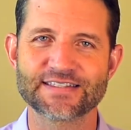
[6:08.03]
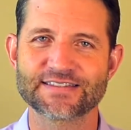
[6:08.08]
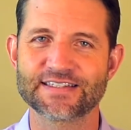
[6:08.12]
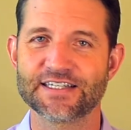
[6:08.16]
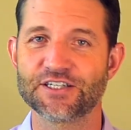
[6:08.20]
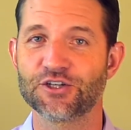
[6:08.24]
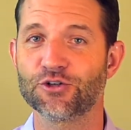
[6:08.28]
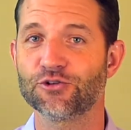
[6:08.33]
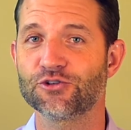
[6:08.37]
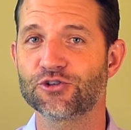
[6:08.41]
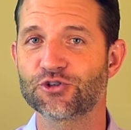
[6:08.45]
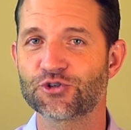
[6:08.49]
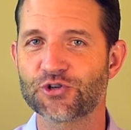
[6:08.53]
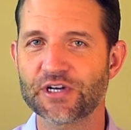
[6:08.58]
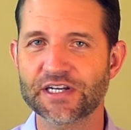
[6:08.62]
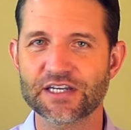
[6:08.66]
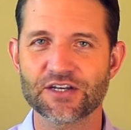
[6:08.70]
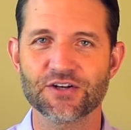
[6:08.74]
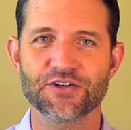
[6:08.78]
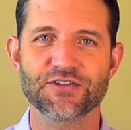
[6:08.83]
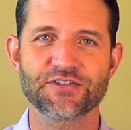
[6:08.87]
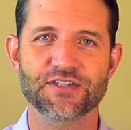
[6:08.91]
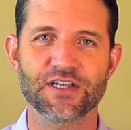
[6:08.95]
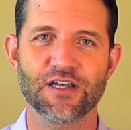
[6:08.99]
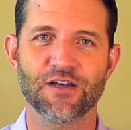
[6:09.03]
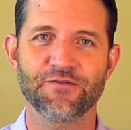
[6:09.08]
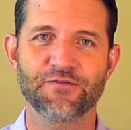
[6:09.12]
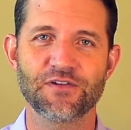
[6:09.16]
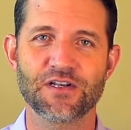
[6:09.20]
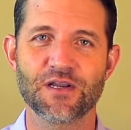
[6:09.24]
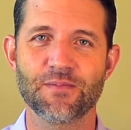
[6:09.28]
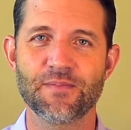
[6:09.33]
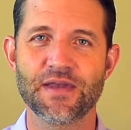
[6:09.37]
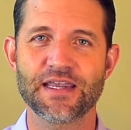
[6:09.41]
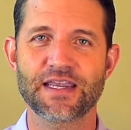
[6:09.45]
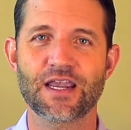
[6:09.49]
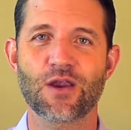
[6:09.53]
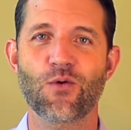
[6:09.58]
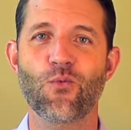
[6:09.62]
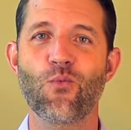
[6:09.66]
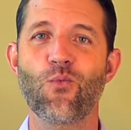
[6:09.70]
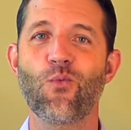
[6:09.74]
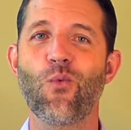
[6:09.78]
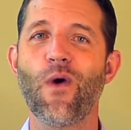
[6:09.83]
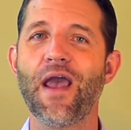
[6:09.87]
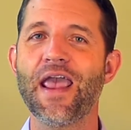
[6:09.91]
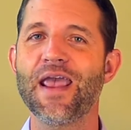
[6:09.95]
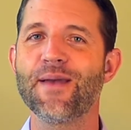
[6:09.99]
and you'll trick yourself into
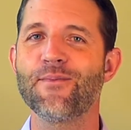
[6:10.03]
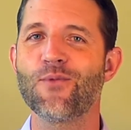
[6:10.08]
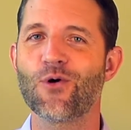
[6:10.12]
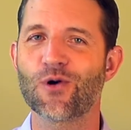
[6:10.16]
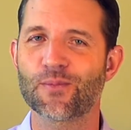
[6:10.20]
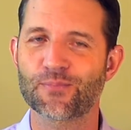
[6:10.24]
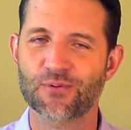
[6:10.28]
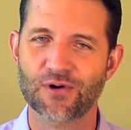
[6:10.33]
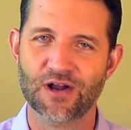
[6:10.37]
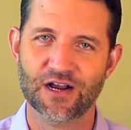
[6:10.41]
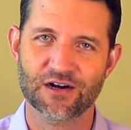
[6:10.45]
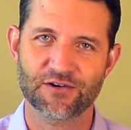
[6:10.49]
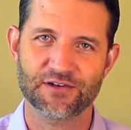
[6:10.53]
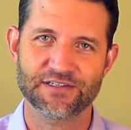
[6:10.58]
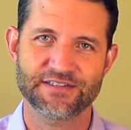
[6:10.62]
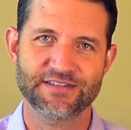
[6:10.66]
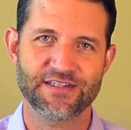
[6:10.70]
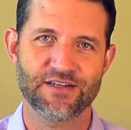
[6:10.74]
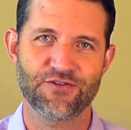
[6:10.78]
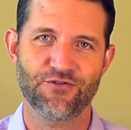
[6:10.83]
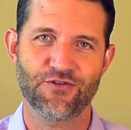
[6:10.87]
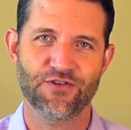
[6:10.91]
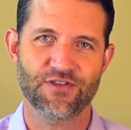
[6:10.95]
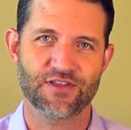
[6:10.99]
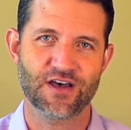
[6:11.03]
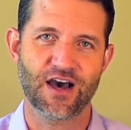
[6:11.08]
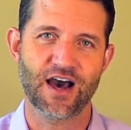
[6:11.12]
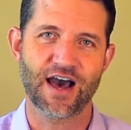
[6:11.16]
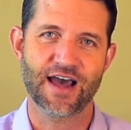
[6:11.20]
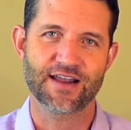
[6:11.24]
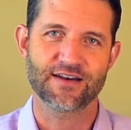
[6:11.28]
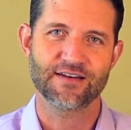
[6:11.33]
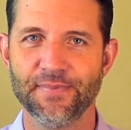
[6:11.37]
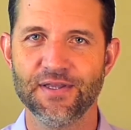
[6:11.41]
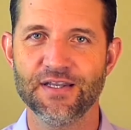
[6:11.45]
making way more progress than you thought.